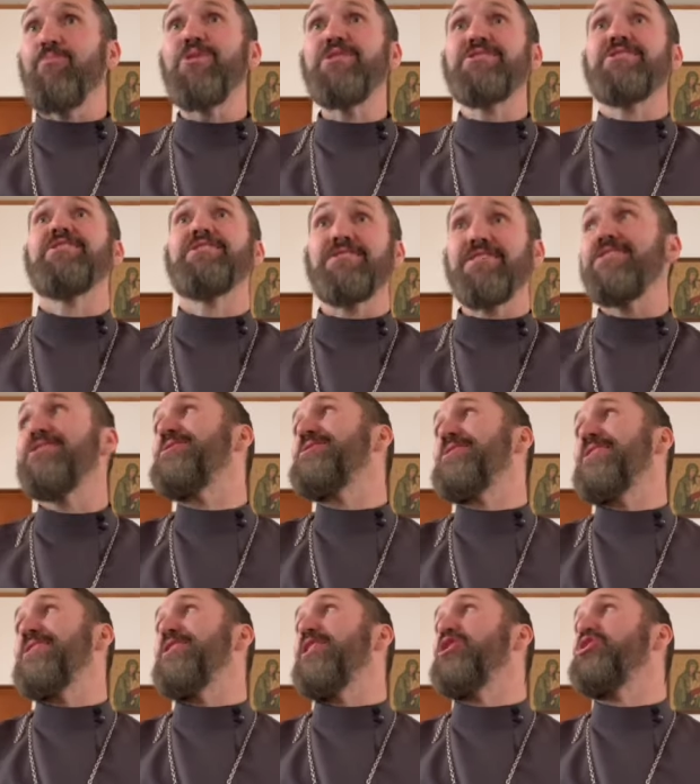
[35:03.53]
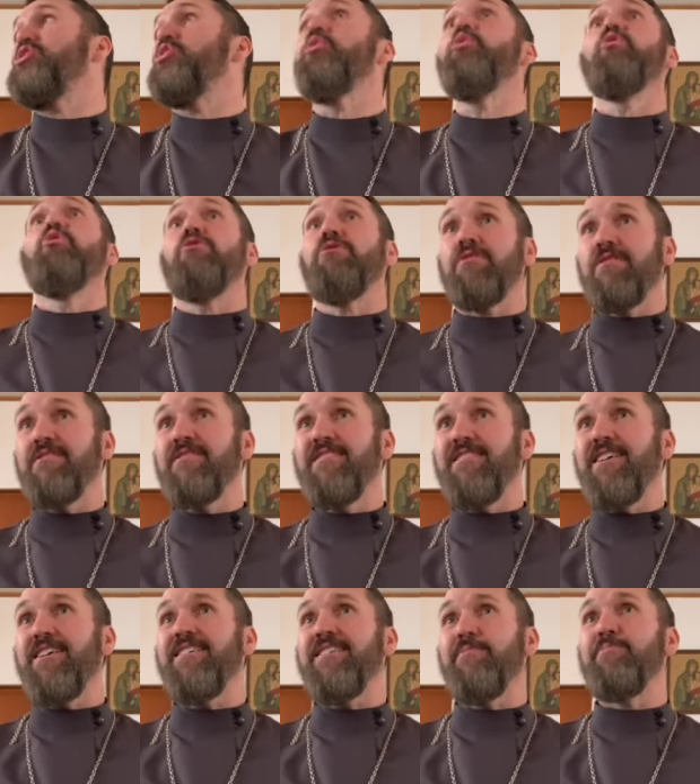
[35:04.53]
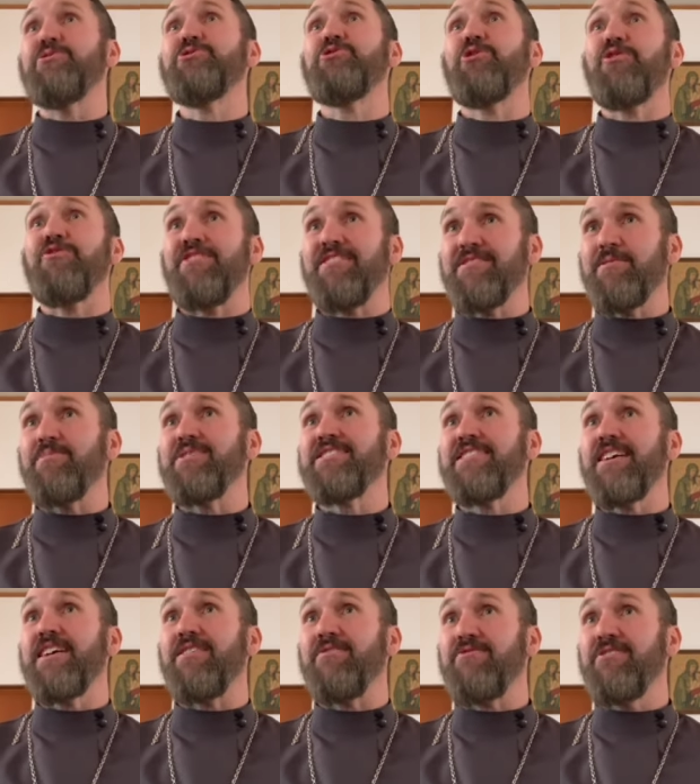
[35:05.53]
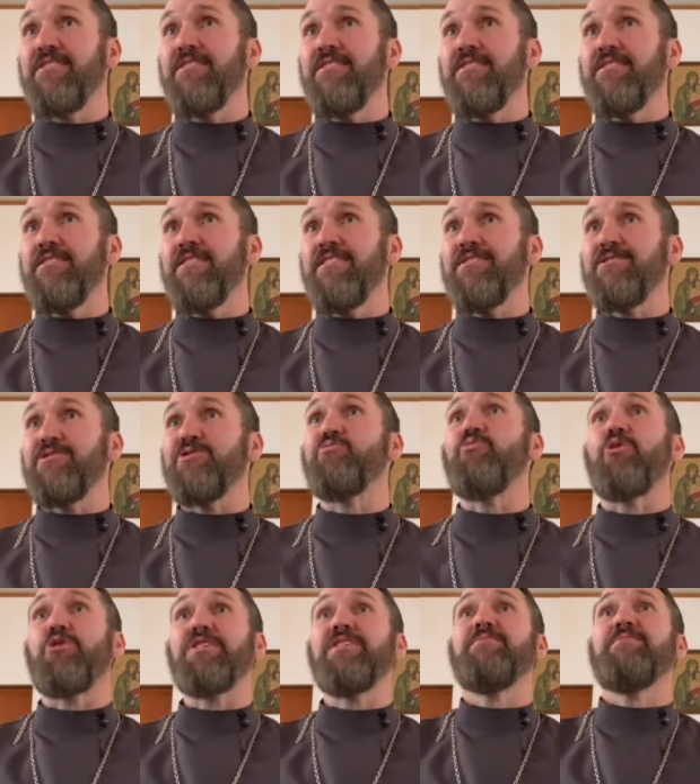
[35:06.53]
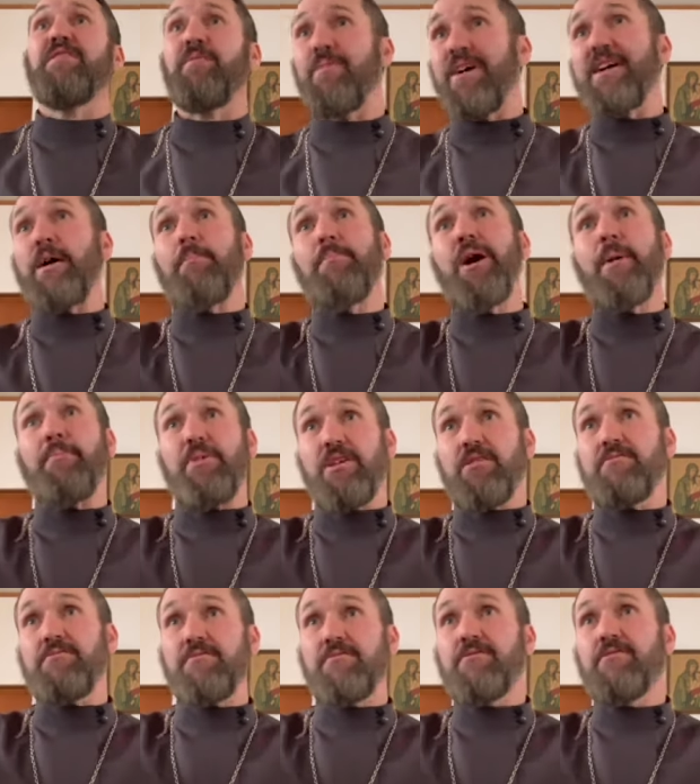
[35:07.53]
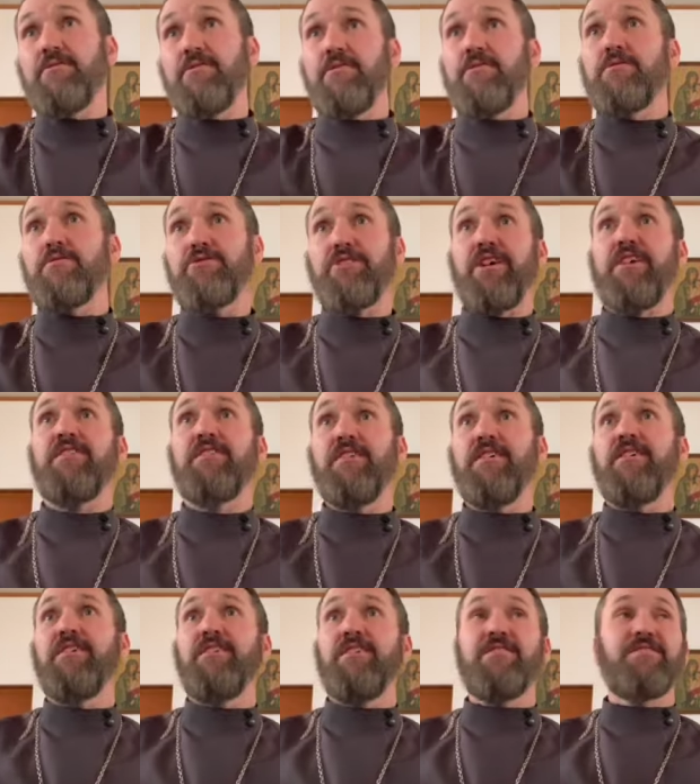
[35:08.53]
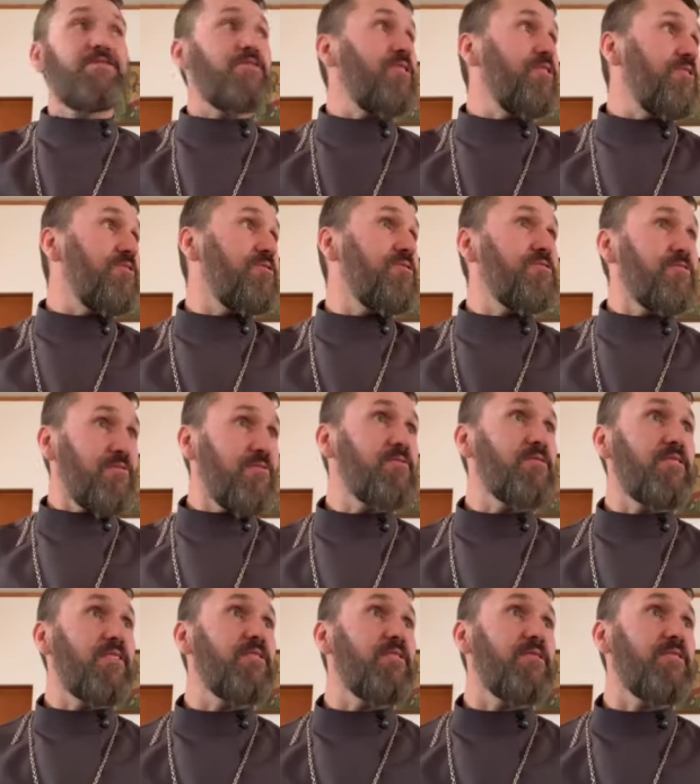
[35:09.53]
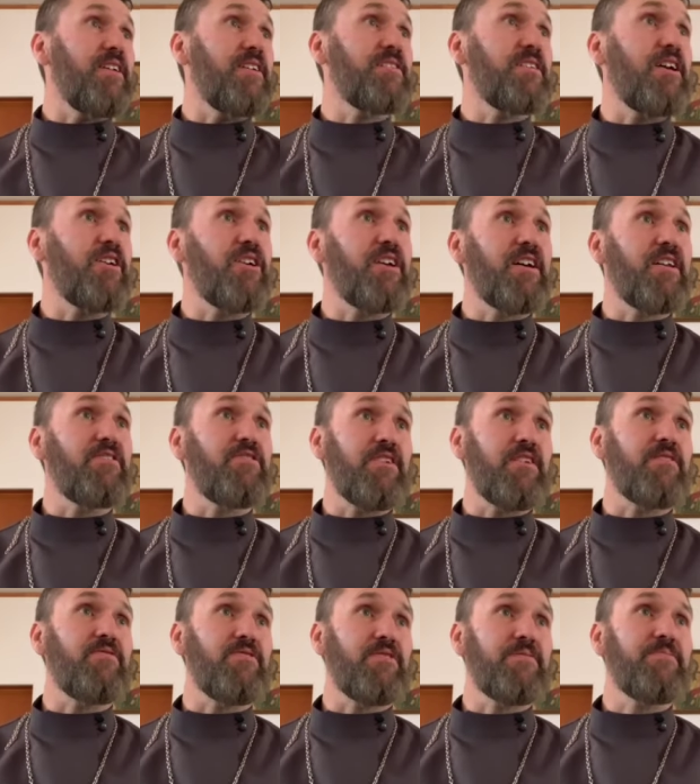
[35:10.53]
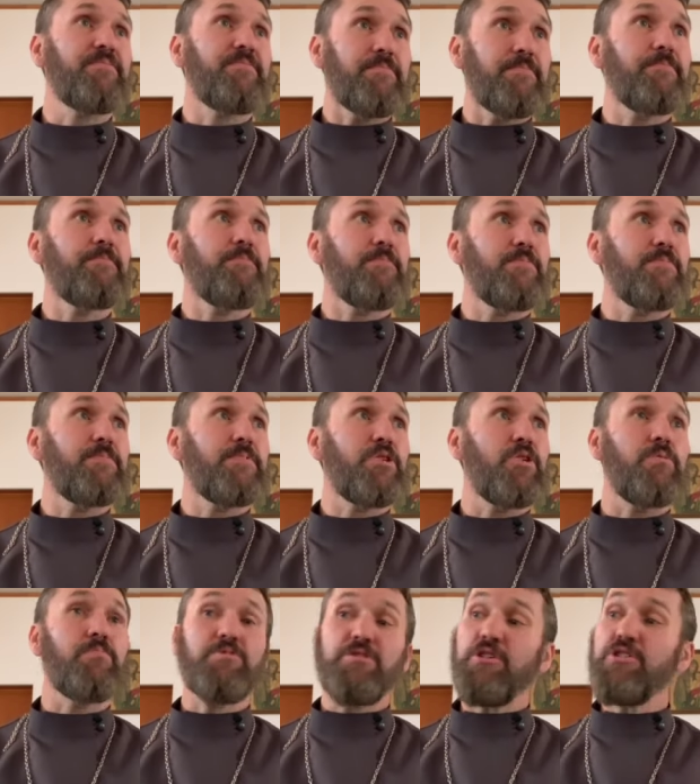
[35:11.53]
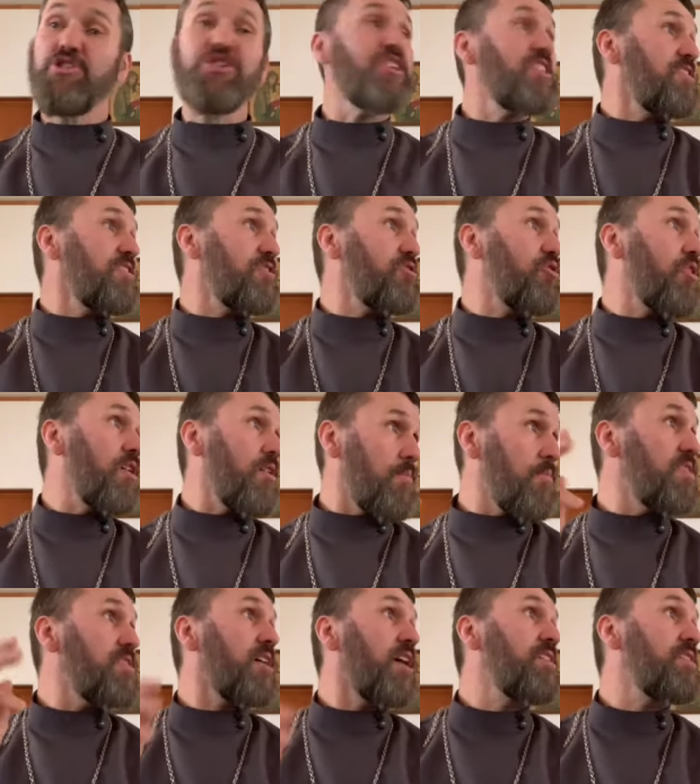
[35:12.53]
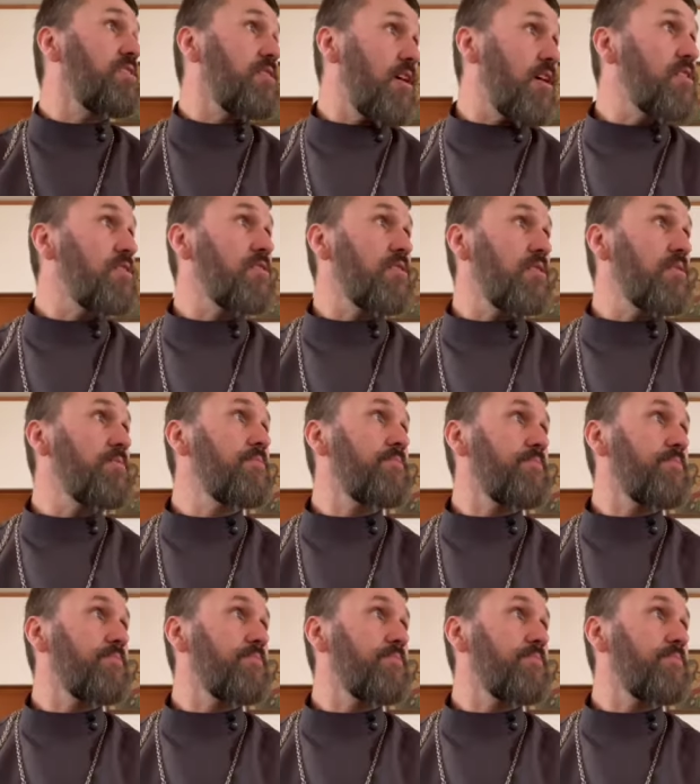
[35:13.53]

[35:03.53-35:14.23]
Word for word: mystically just a, a tool. I'm a servant, I'm a slave. He's just working, I'm like a puppet. Okay? So that, that's how you got to think of it. So this Jesus Christ, it means ICXC.